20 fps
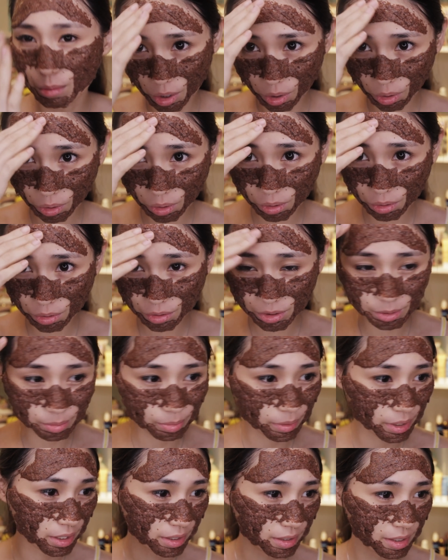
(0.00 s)
holes,
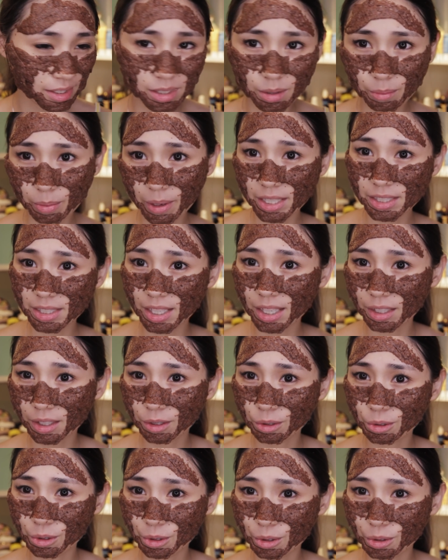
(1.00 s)
but that's the best I
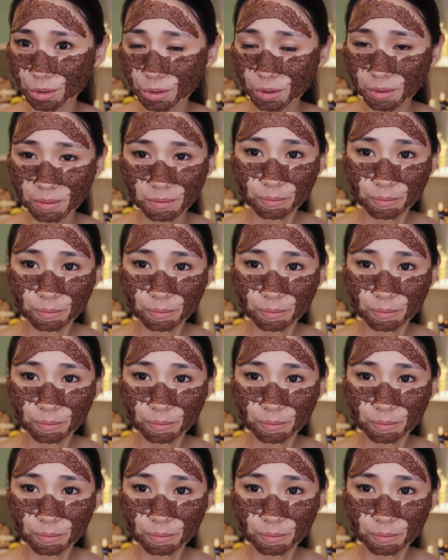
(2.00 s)
could do.